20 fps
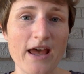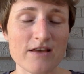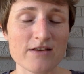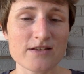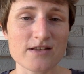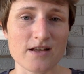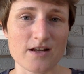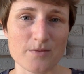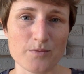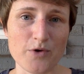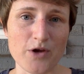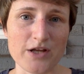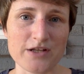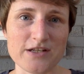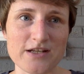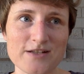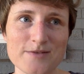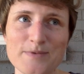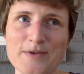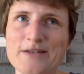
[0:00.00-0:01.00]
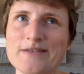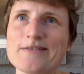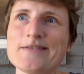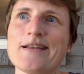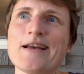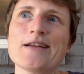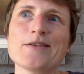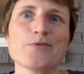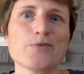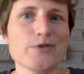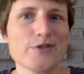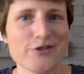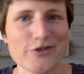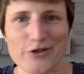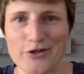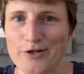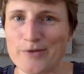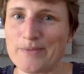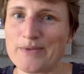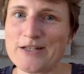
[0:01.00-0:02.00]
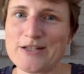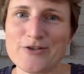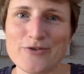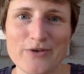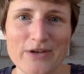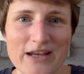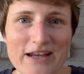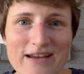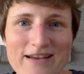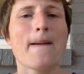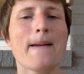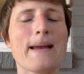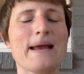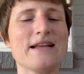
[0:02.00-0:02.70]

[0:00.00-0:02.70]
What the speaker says: else on a project because that's what you're going to be doing.